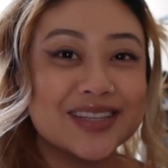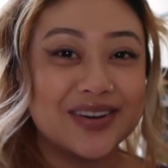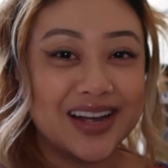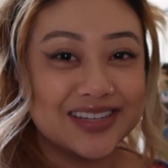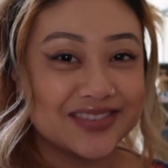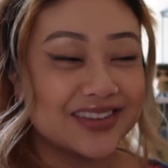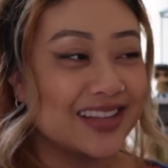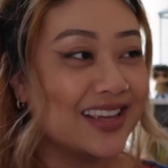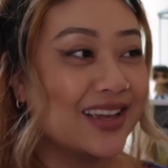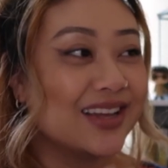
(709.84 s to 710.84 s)
so I don't
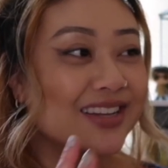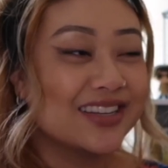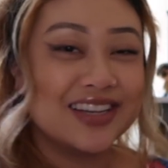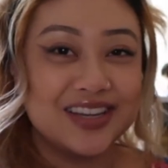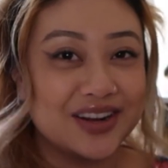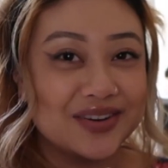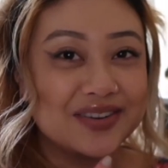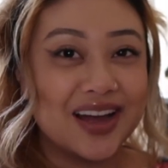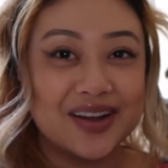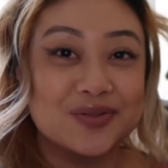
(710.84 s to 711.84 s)
really, you know,
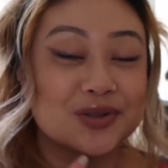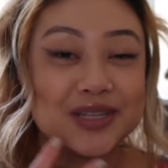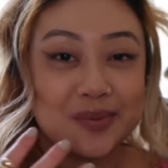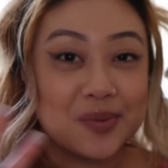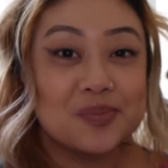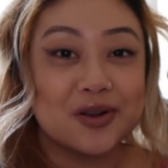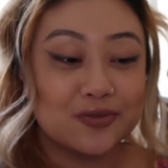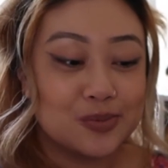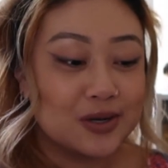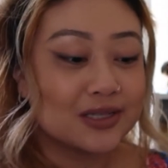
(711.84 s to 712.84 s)
have those type of
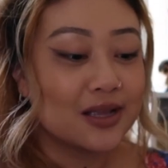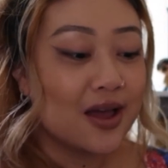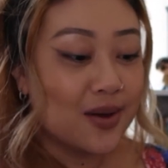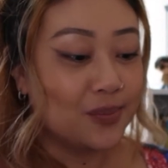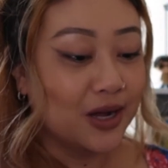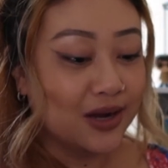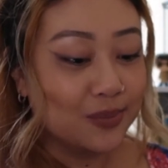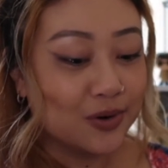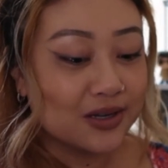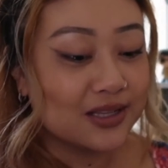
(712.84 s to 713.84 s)
beautiful books, but a
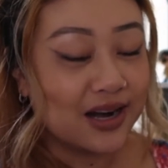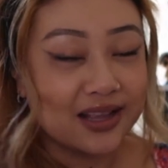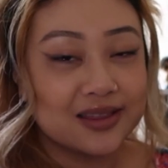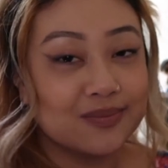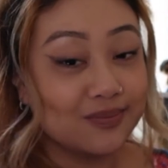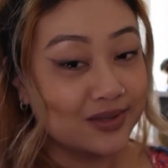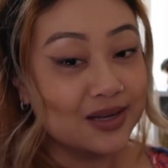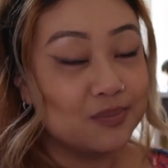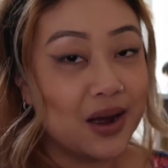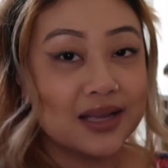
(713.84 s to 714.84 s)
book that I
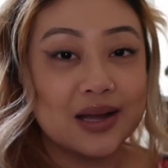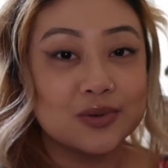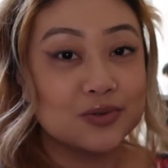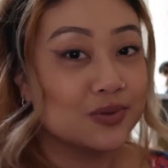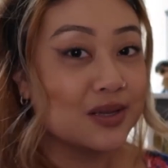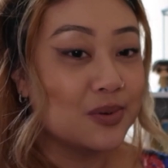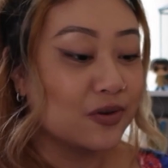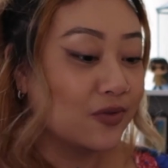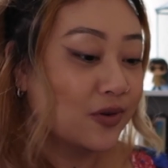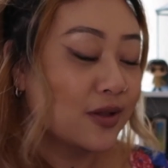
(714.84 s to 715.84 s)
did buy that was really
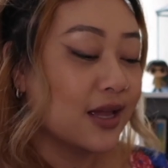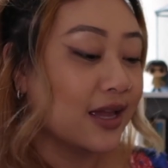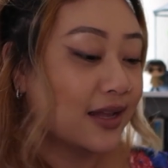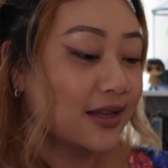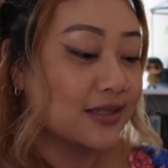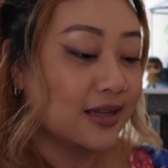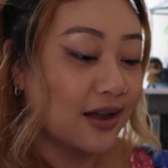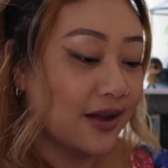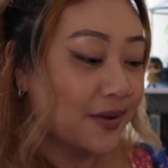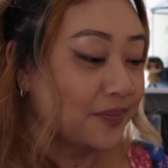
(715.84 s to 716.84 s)
beautiful is
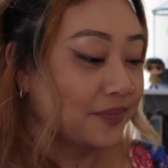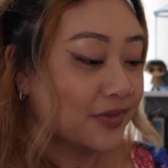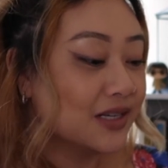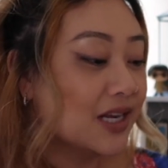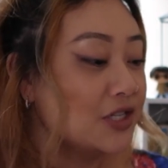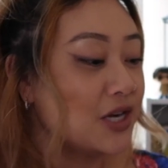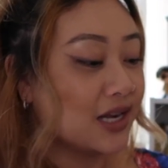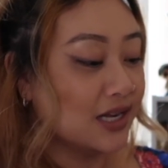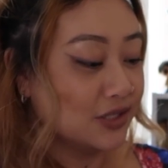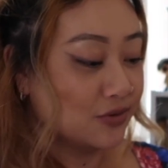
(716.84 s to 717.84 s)
um The Dust
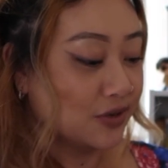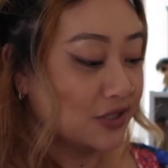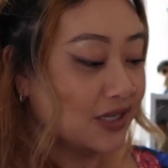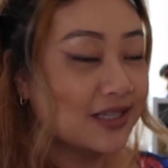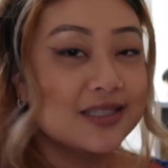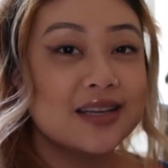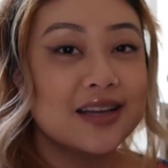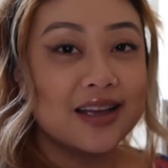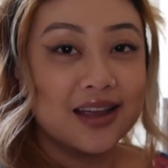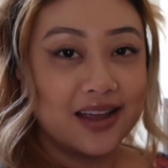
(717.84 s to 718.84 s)
Jacket is gorgeous,
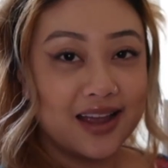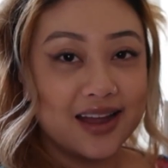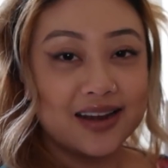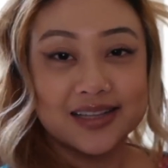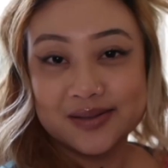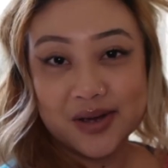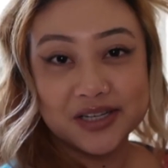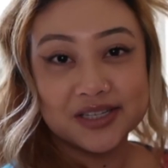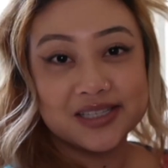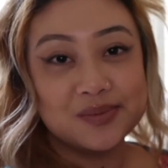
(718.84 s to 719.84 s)
and it's A
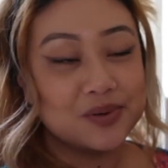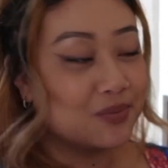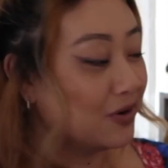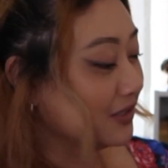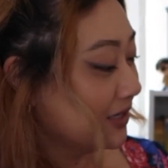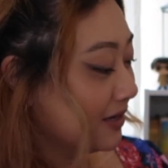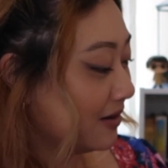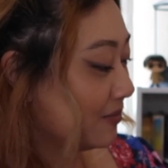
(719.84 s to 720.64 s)
Magic Steeped in Poison